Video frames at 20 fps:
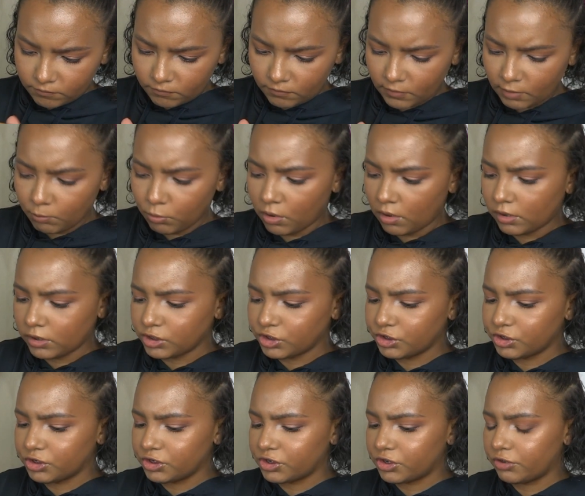I probably should
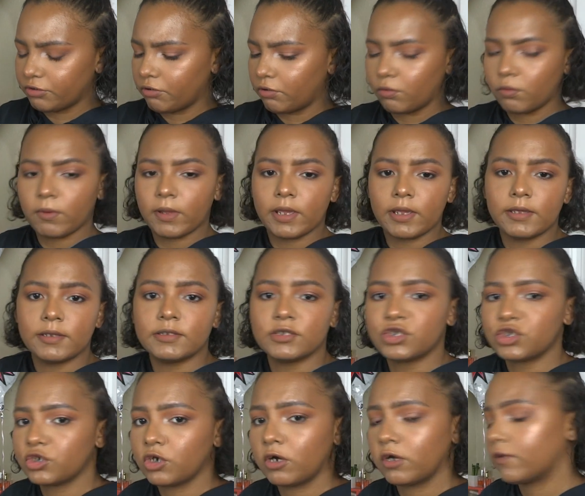just throw it away and
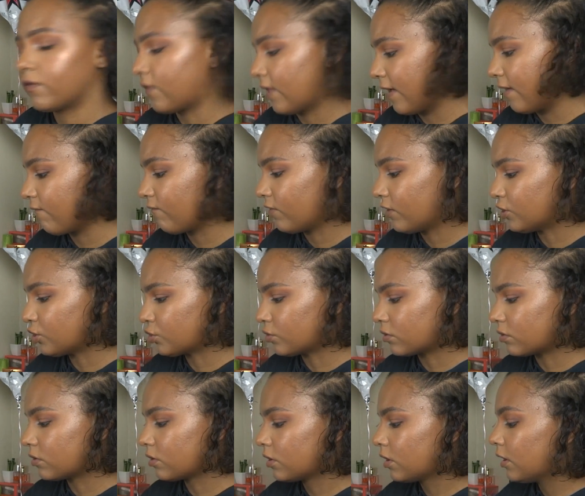start that fresh one.
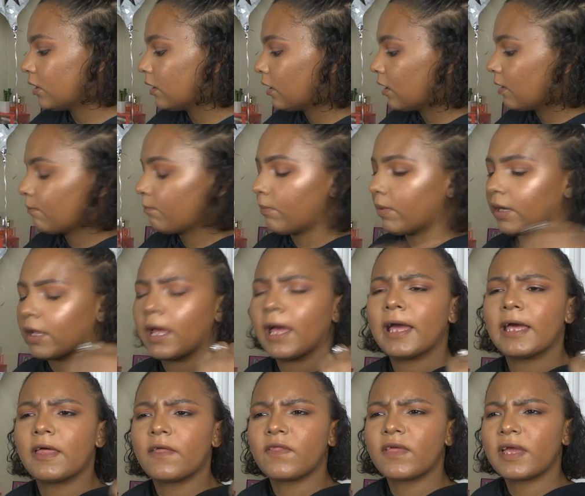But
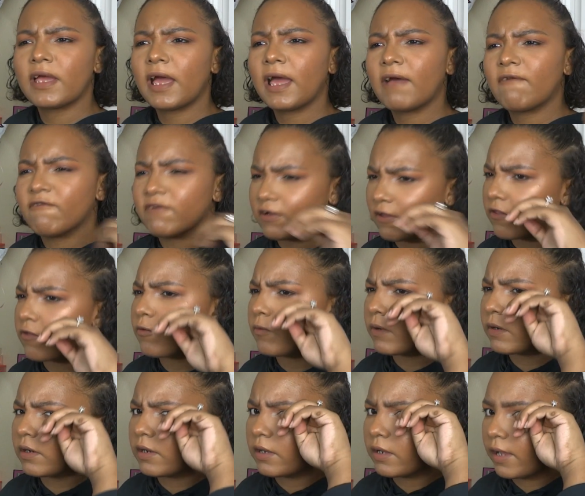I, I think I have another one,
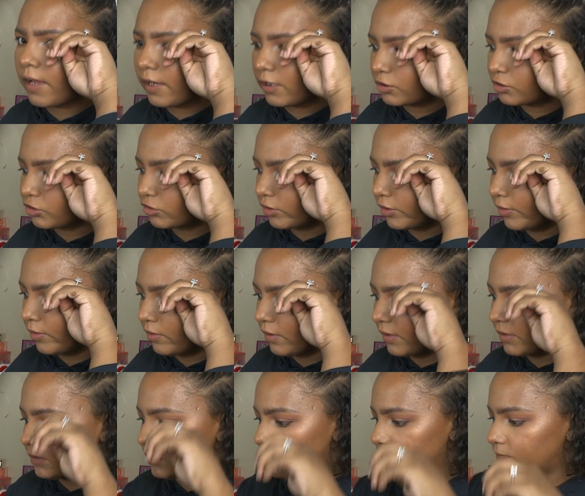actually.
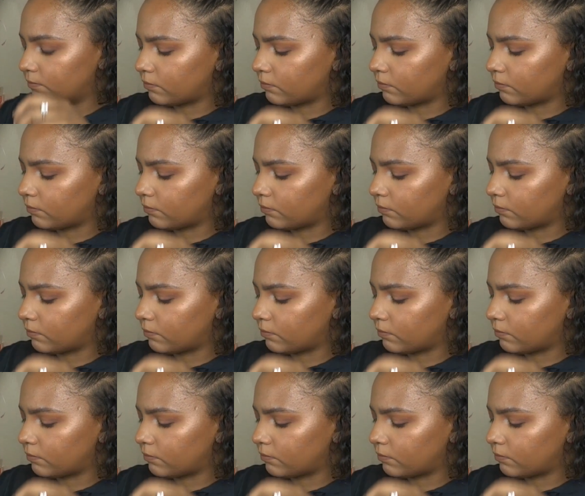Let's...